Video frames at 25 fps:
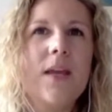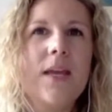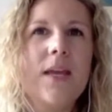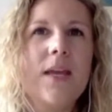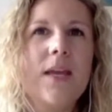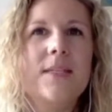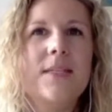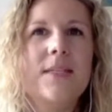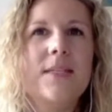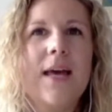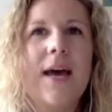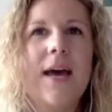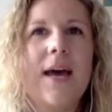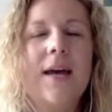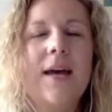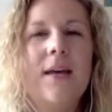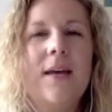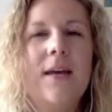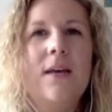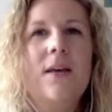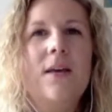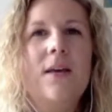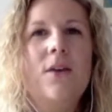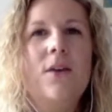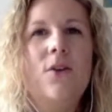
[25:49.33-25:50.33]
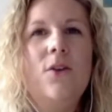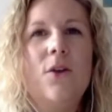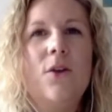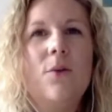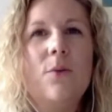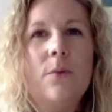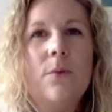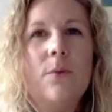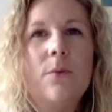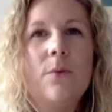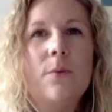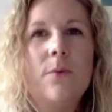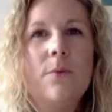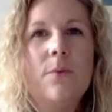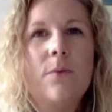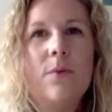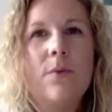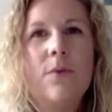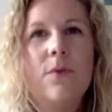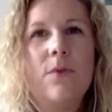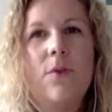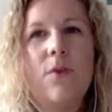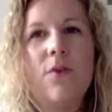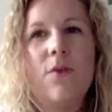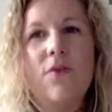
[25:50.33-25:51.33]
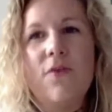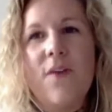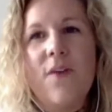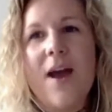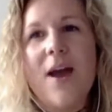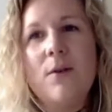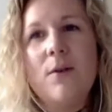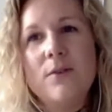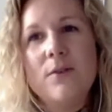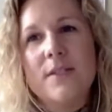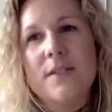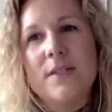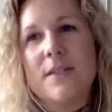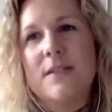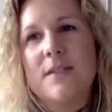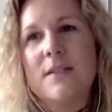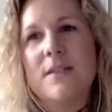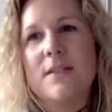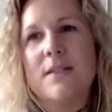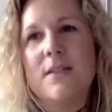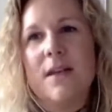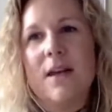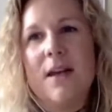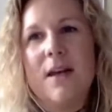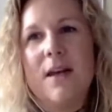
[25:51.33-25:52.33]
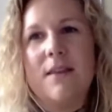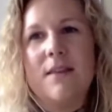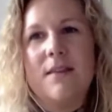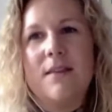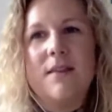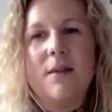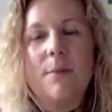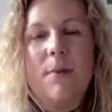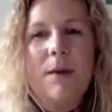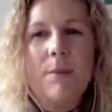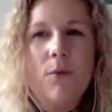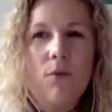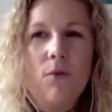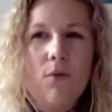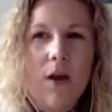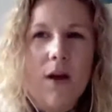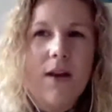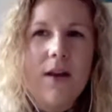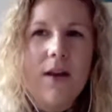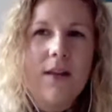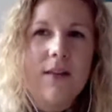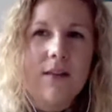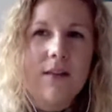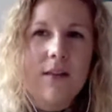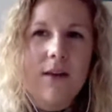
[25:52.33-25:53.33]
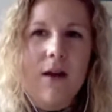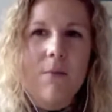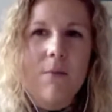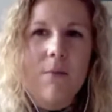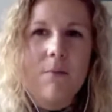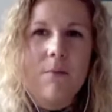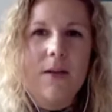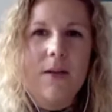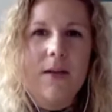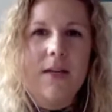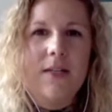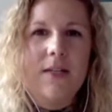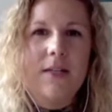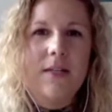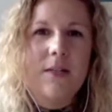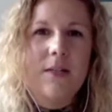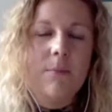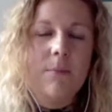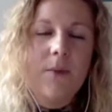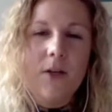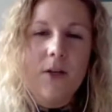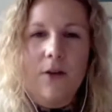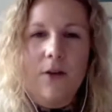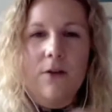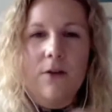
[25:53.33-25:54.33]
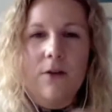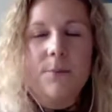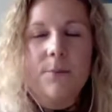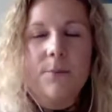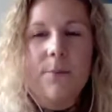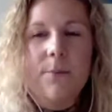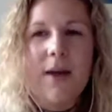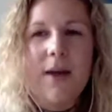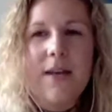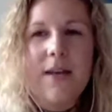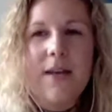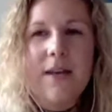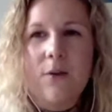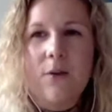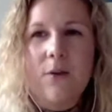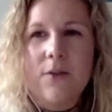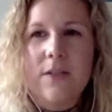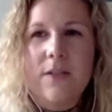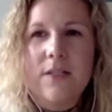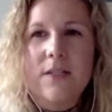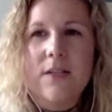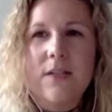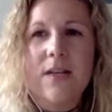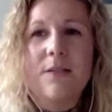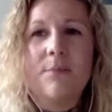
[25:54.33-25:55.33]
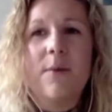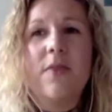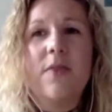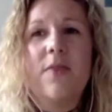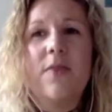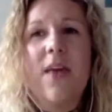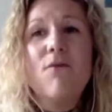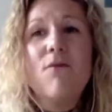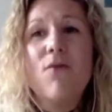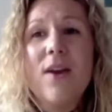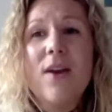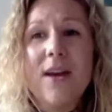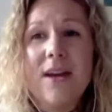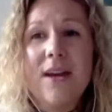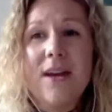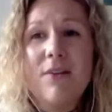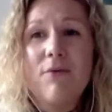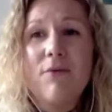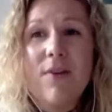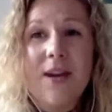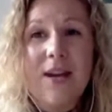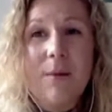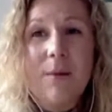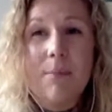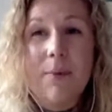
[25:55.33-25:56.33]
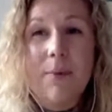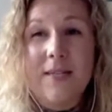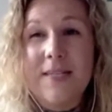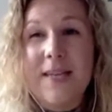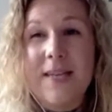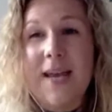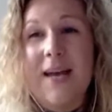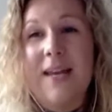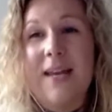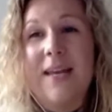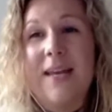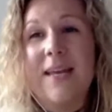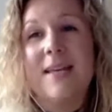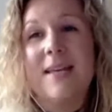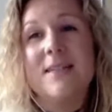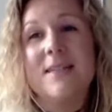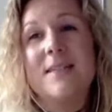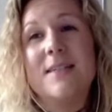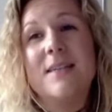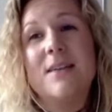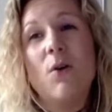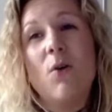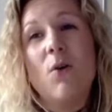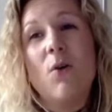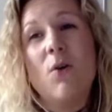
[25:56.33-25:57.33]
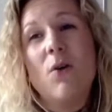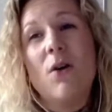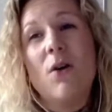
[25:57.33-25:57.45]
is that, the founders and the people running the companies, depending on the size, but they're really, really busy, and it is not